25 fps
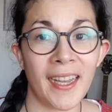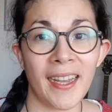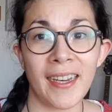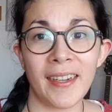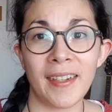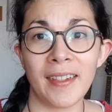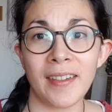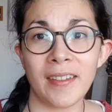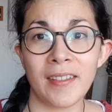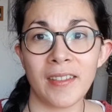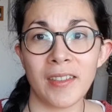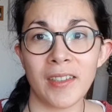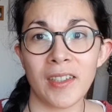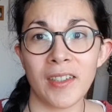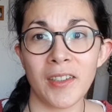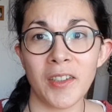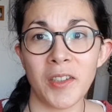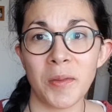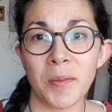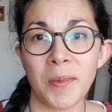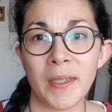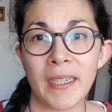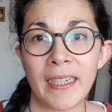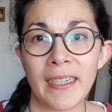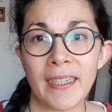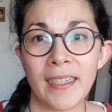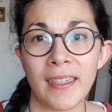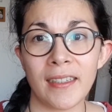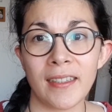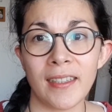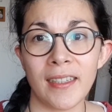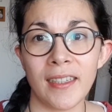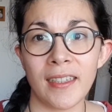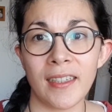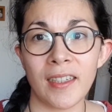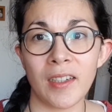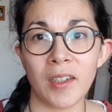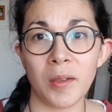and ultimately I
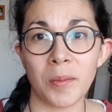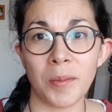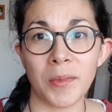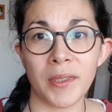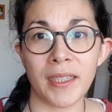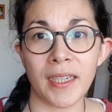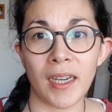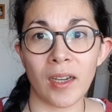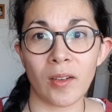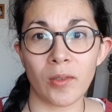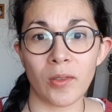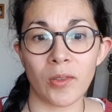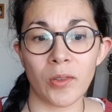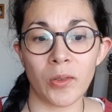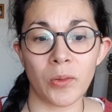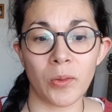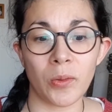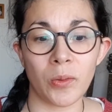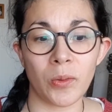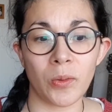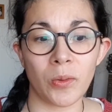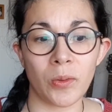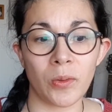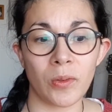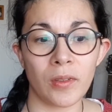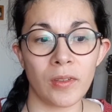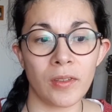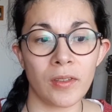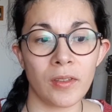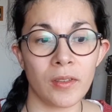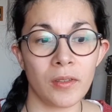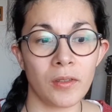think it comes down to